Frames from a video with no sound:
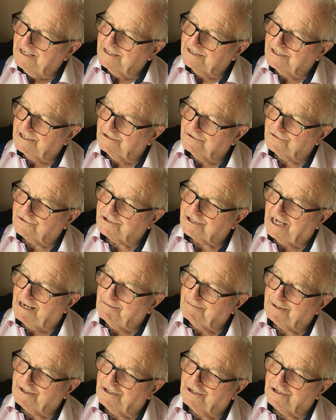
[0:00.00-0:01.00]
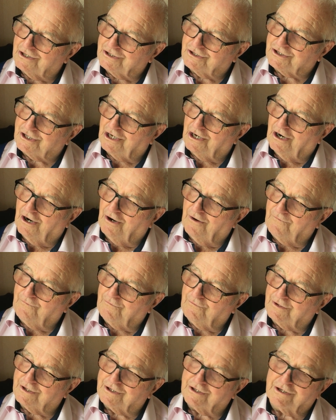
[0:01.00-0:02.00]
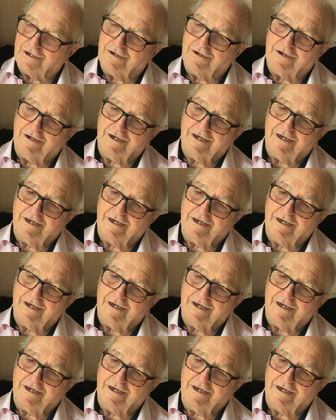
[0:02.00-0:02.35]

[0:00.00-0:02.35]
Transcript: So Sam and I set off with a